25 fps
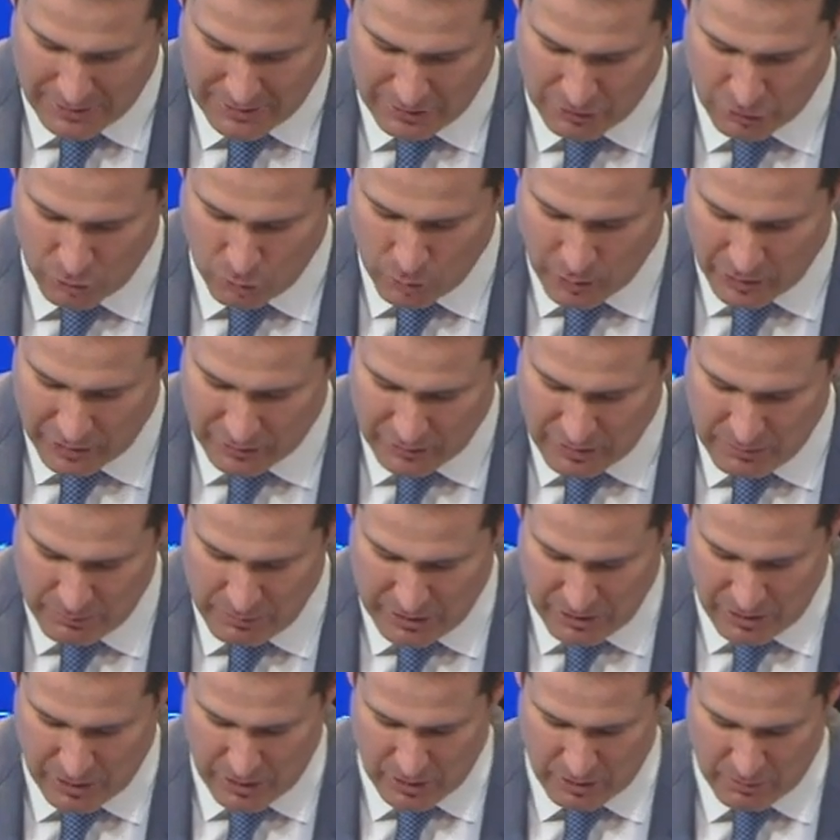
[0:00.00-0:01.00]
can
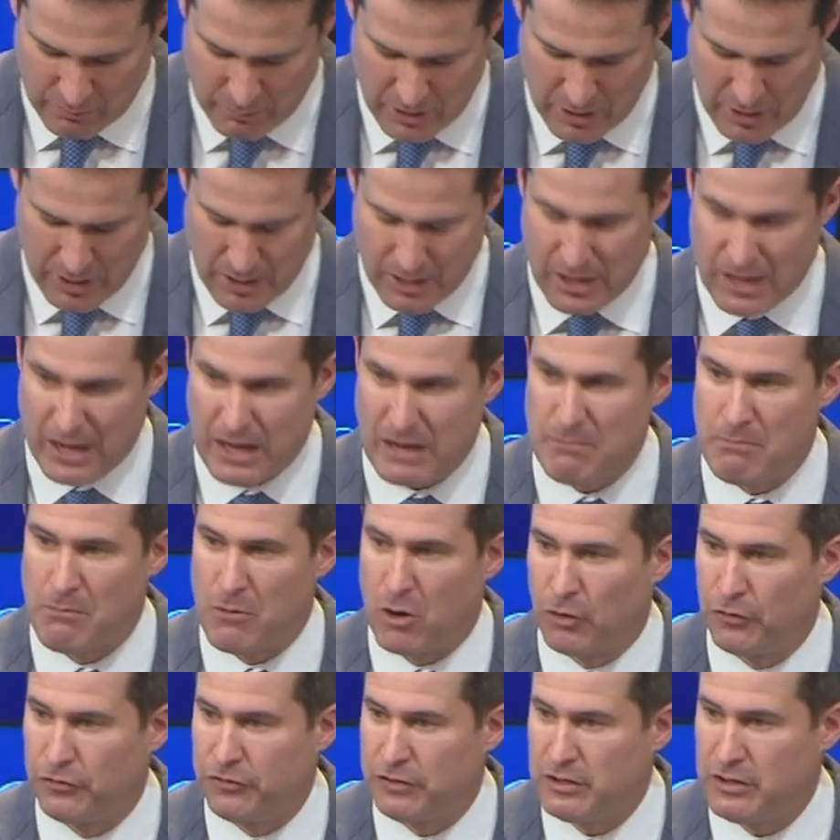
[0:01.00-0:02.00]
quickly become a
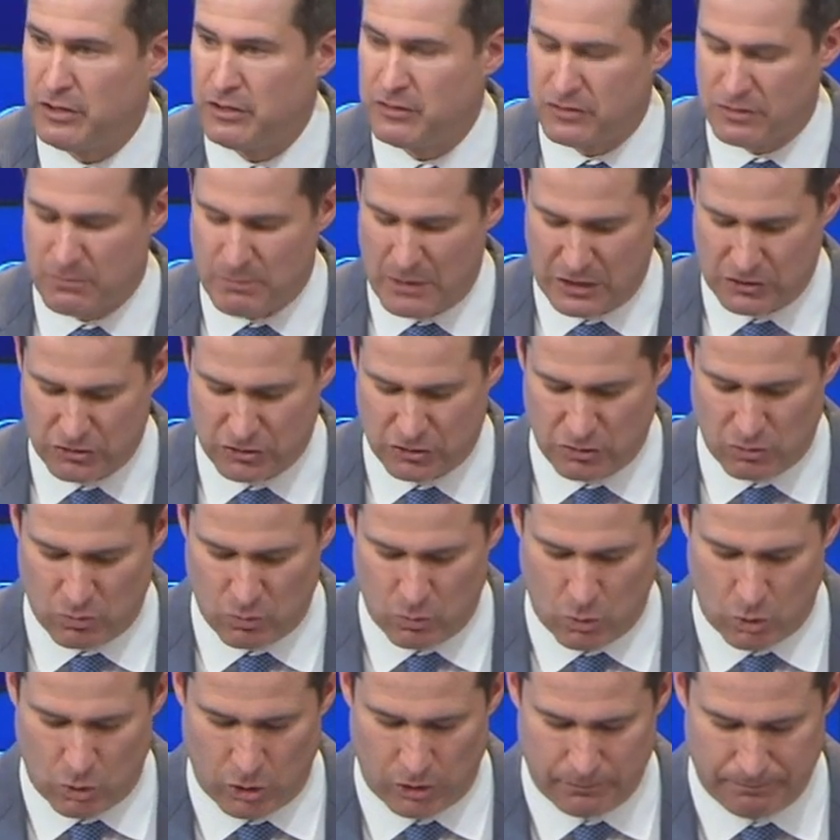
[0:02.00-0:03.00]
multi
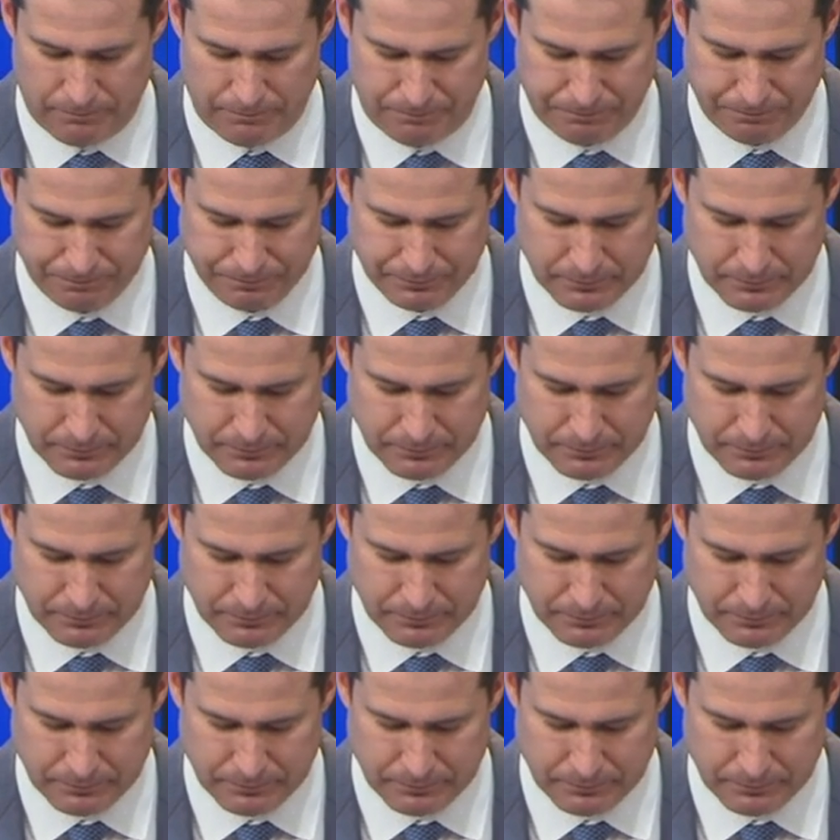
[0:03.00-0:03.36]
dimensional war.